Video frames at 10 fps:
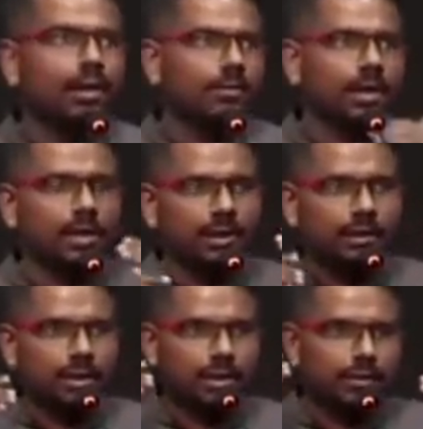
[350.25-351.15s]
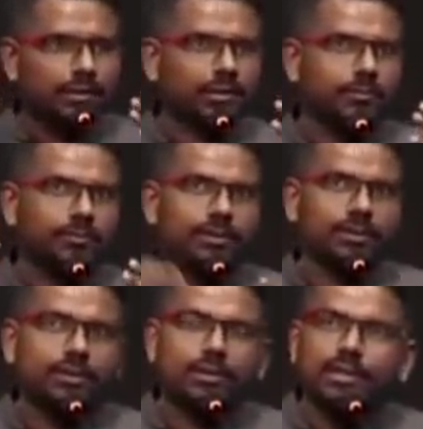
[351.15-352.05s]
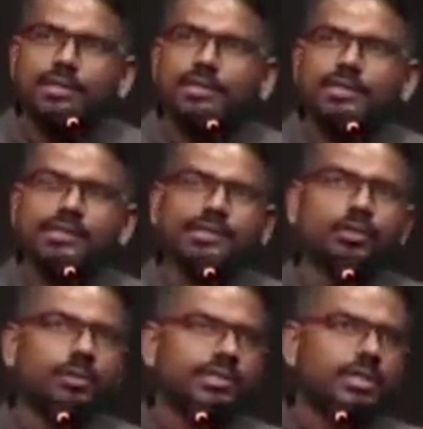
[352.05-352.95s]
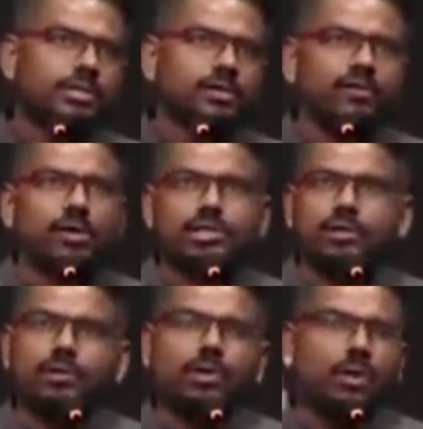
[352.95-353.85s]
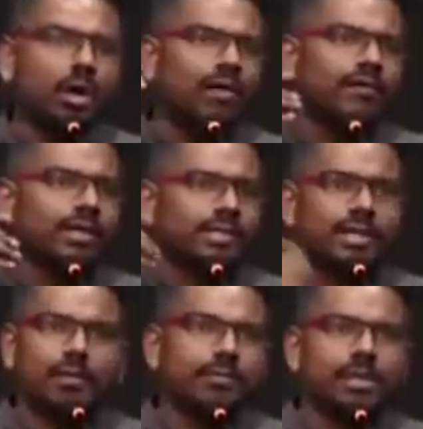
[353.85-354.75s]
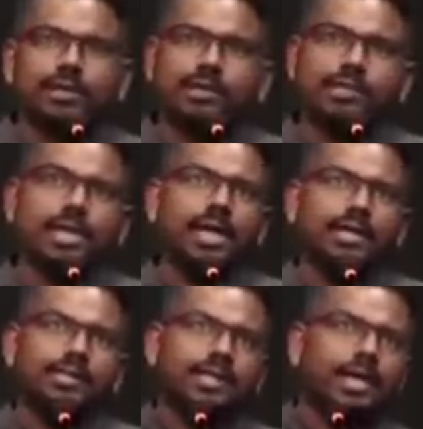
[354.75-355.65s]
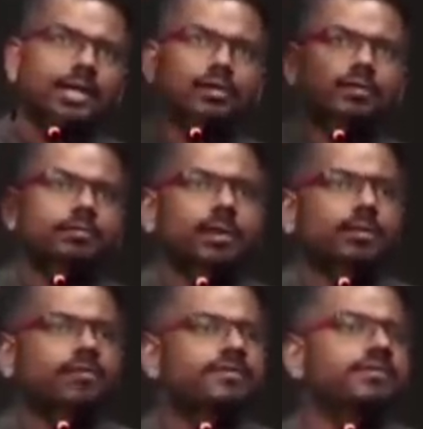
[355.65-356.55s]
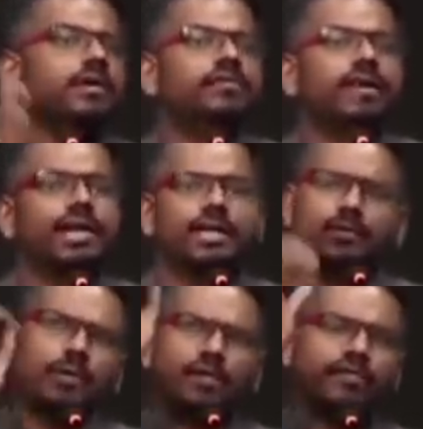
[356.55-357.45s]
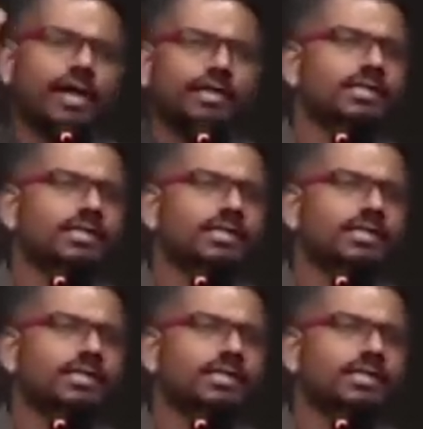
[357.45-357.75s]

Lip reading: But the let's say, the superstructure of logic will always crumble at the slightest hint of a pebble of fact. One fact is